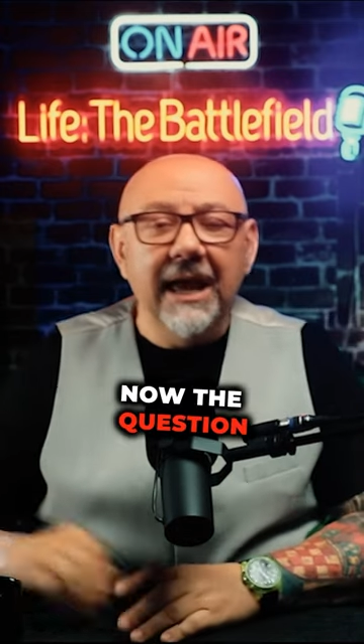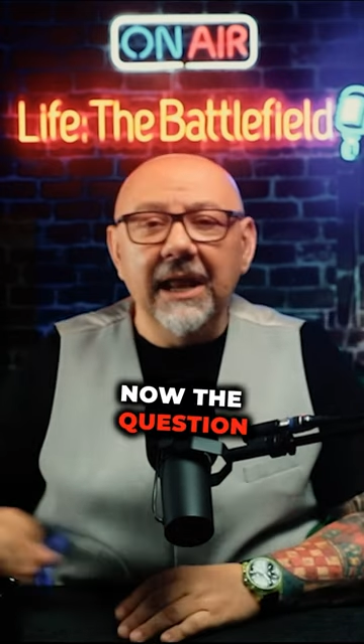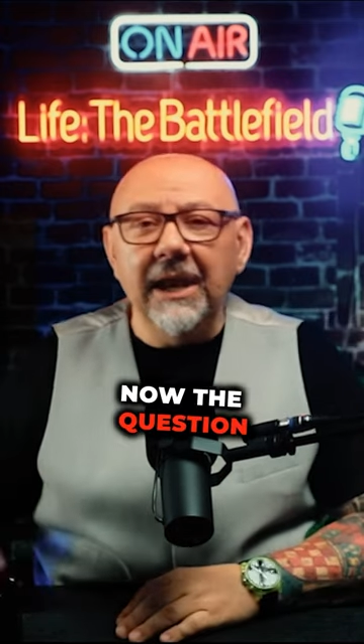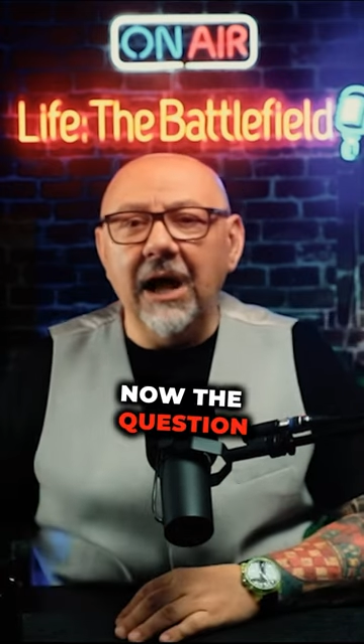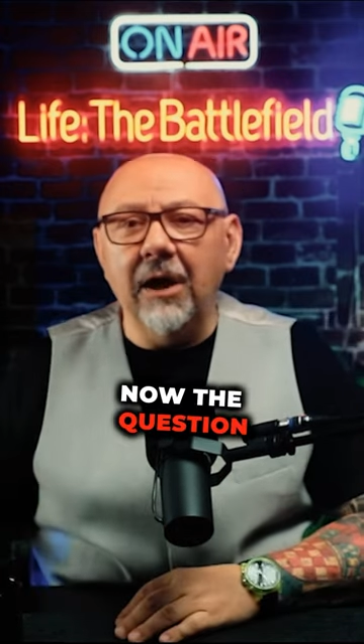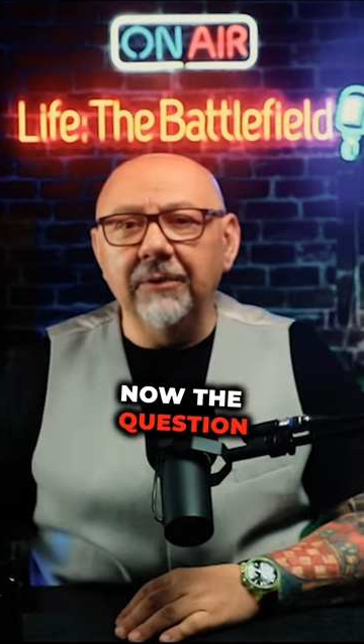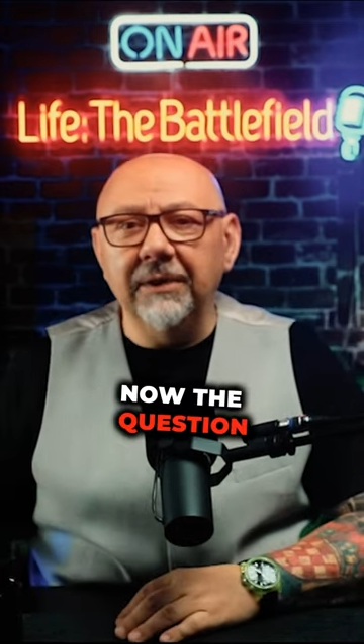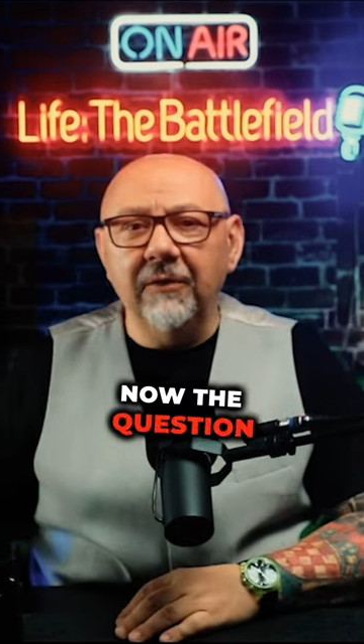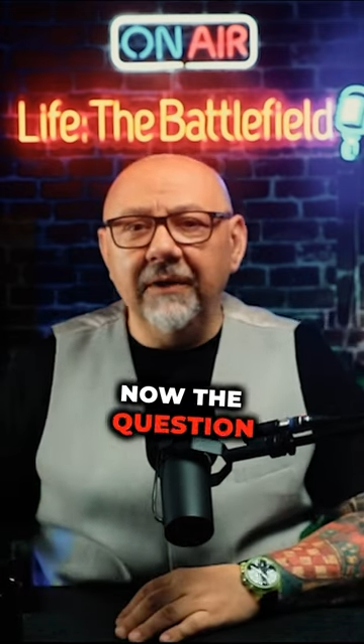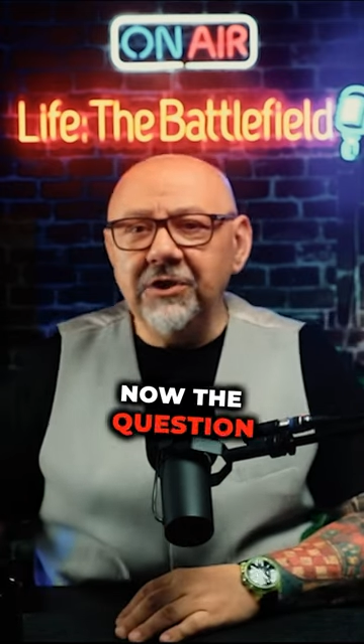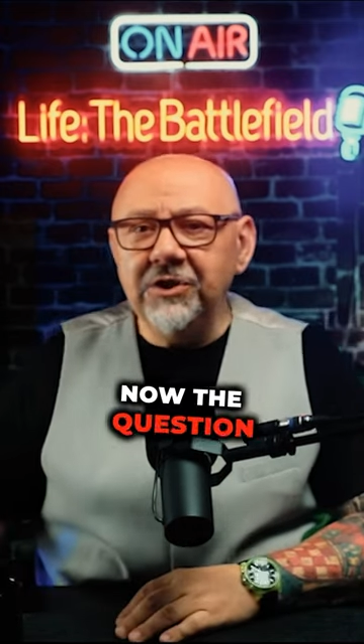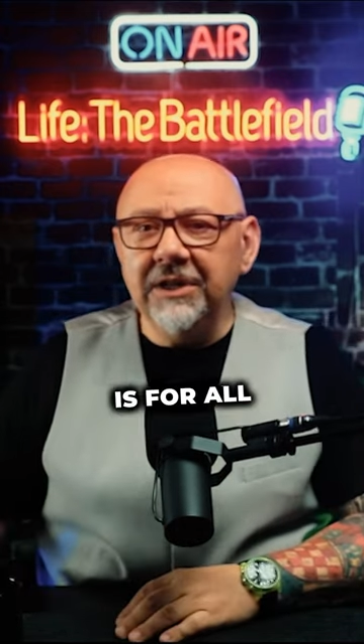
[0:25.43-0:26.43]
Now, the
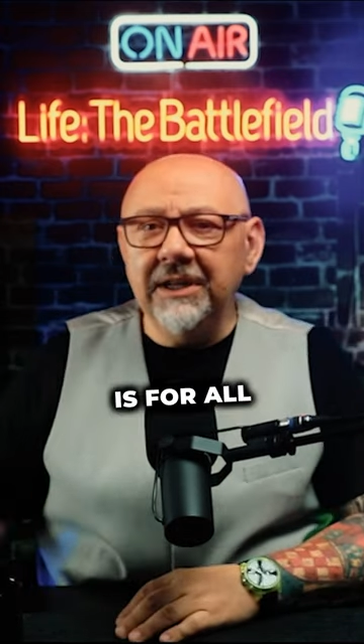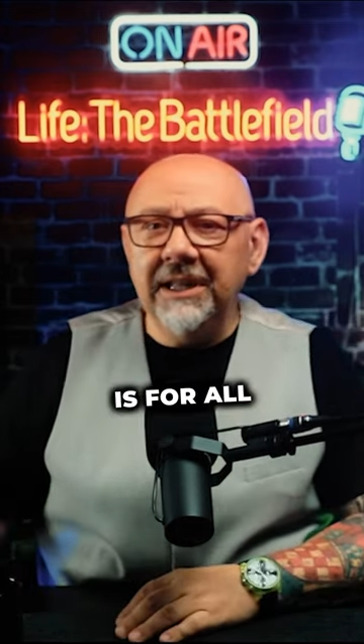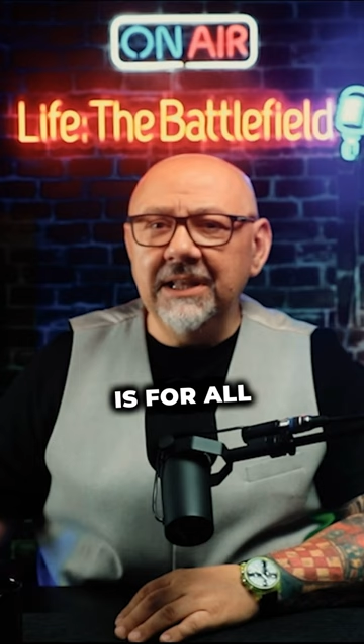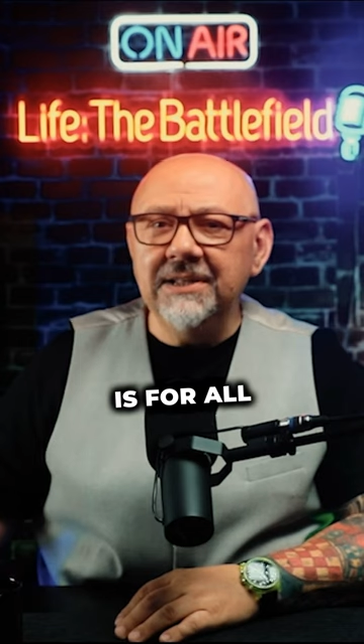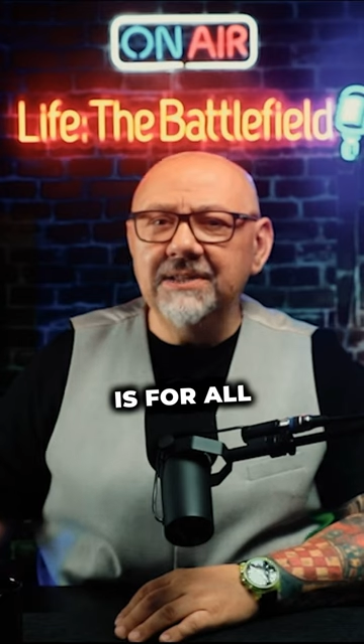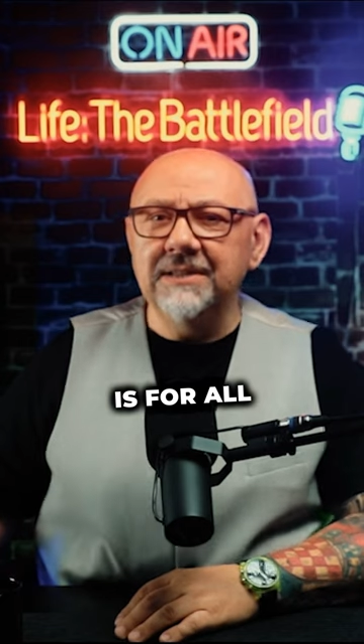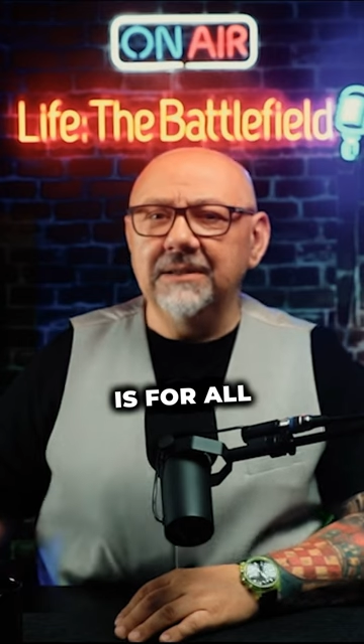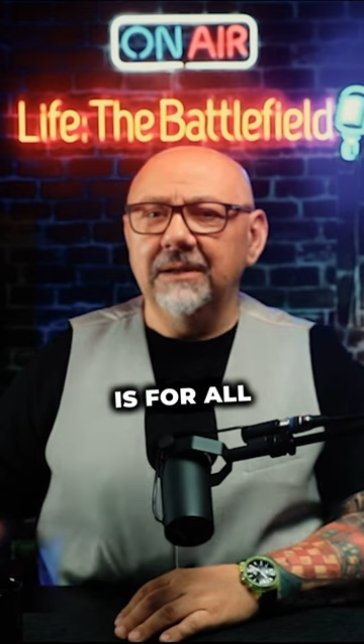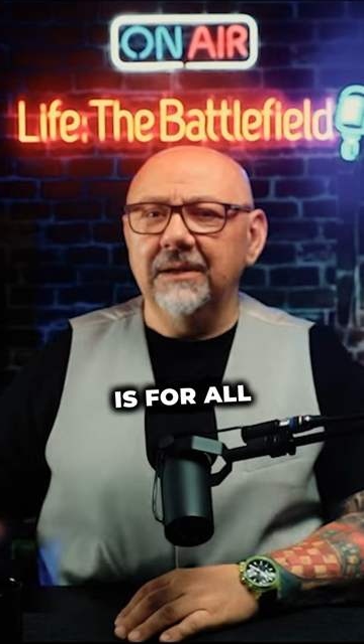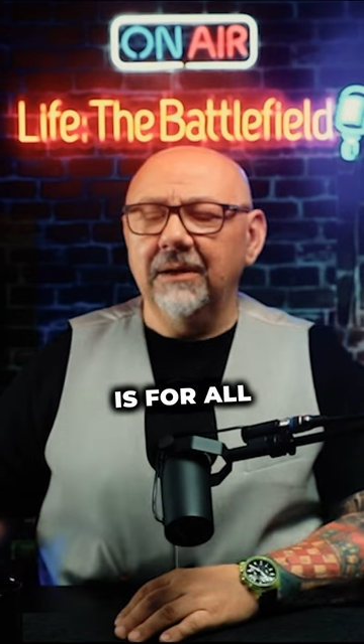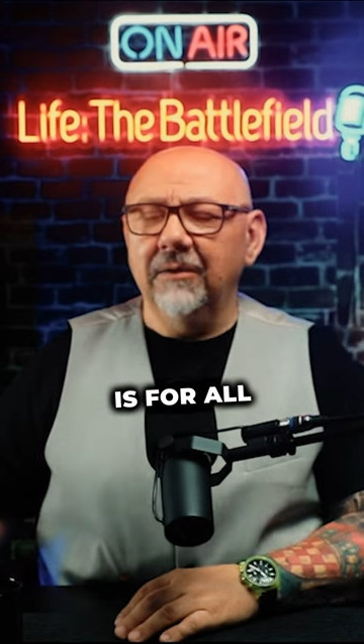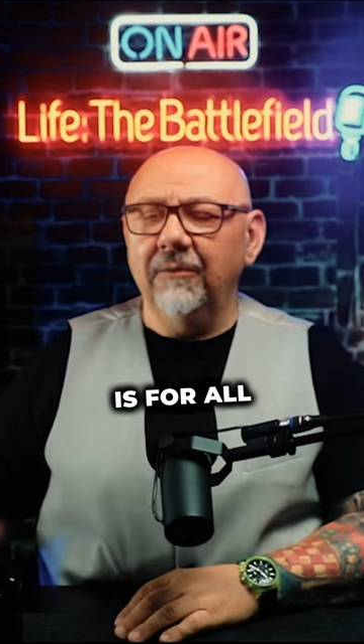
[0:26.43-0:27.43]
question it is
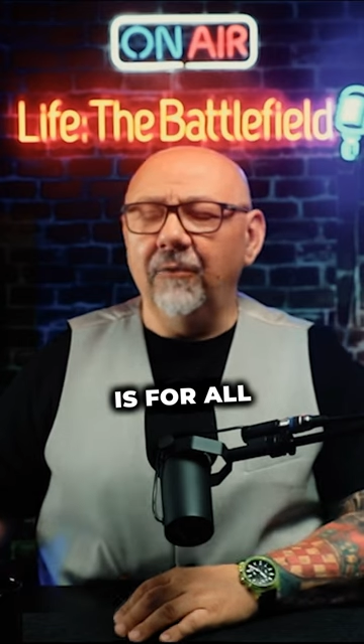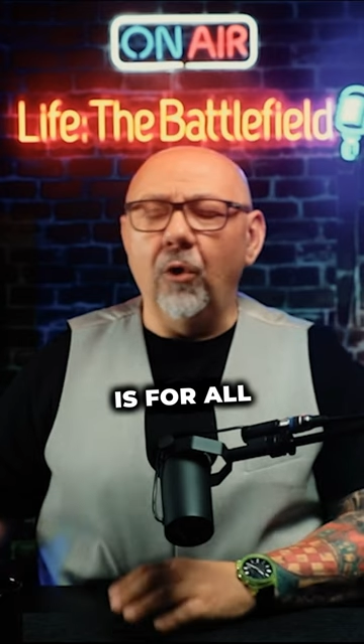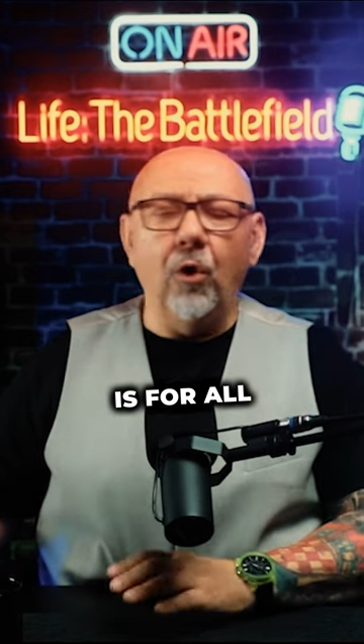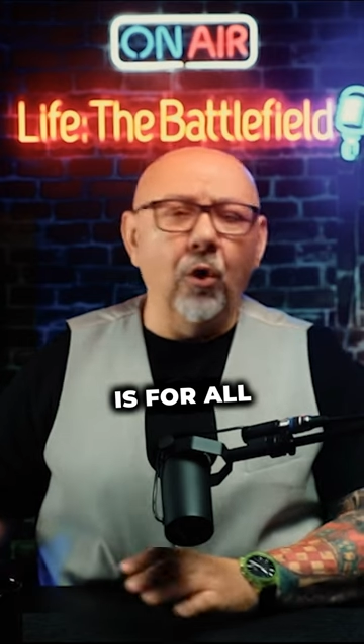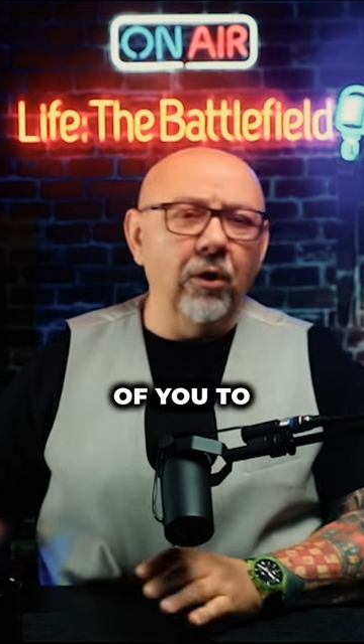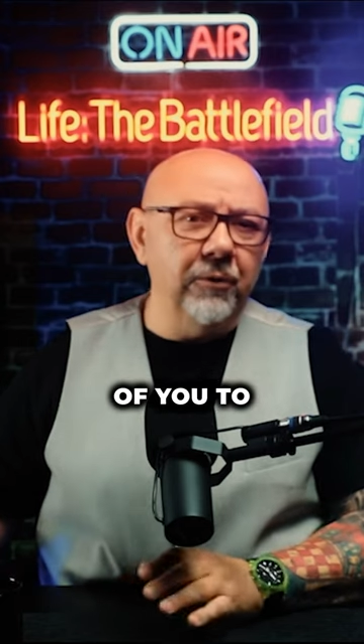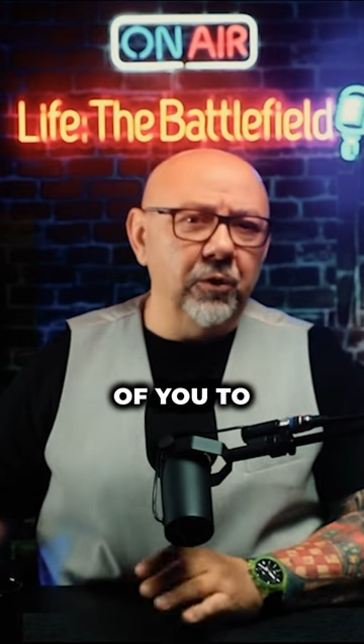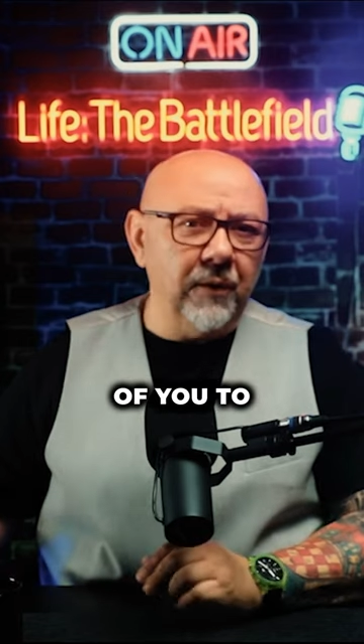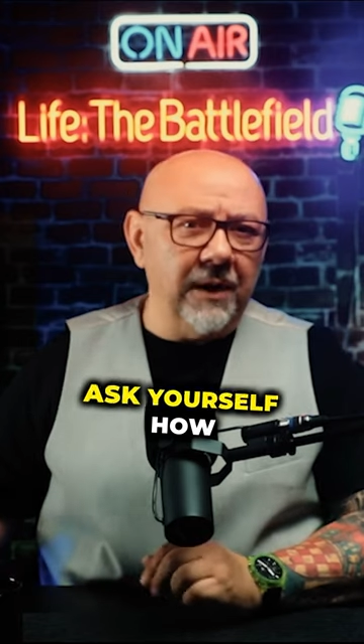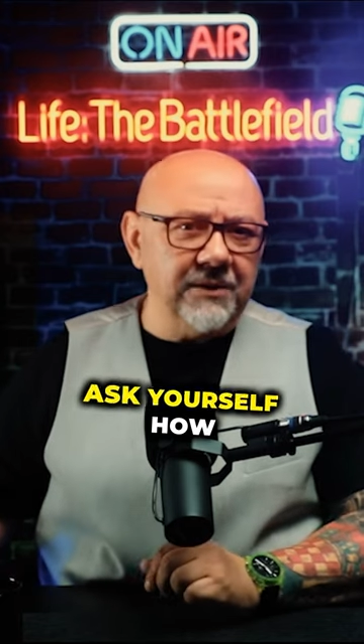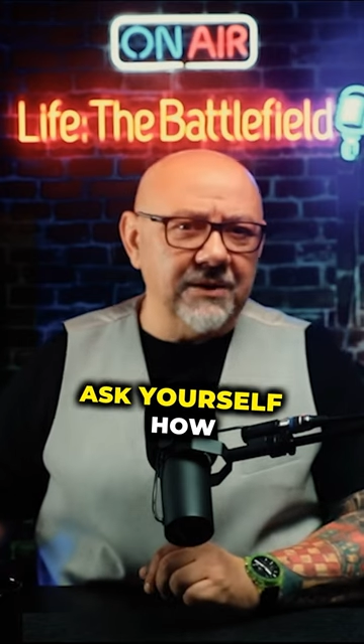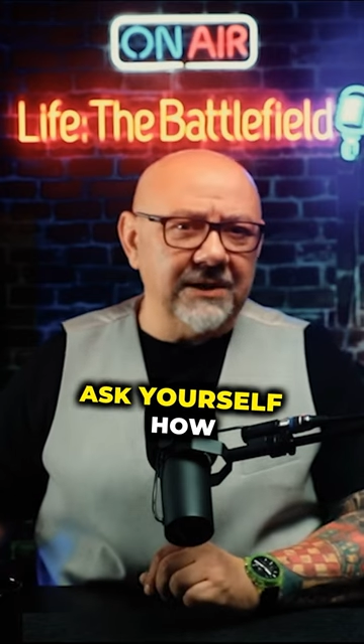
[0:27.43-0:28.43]
for all of you to
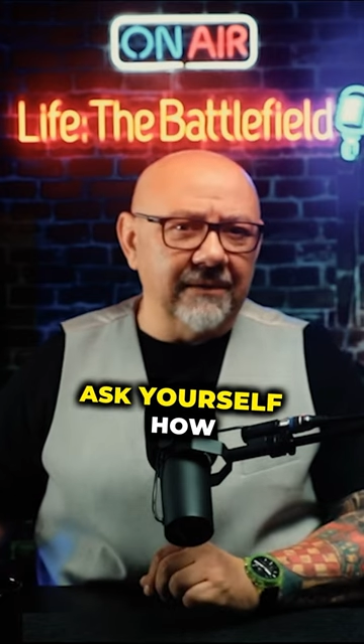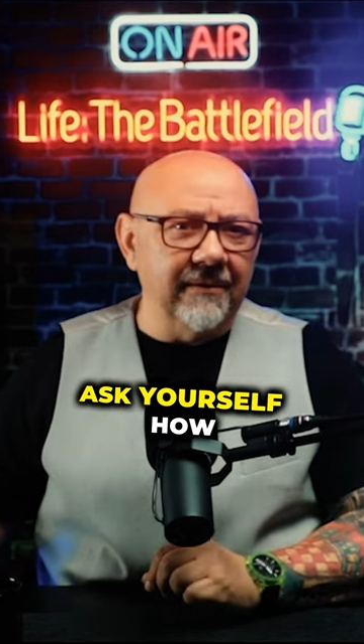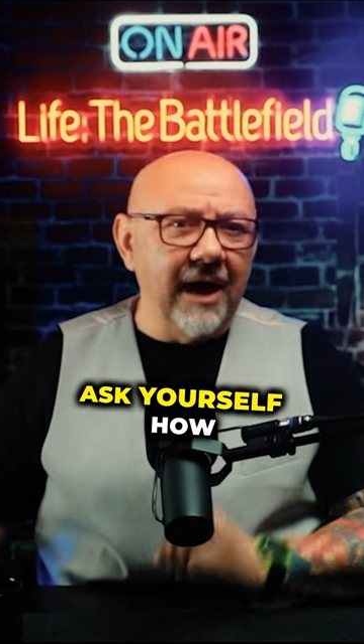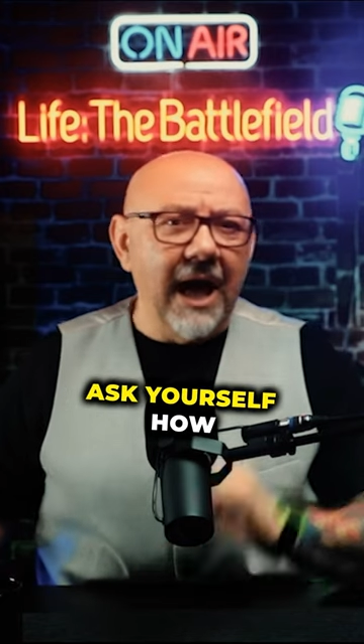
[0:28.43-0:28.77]
ask yourself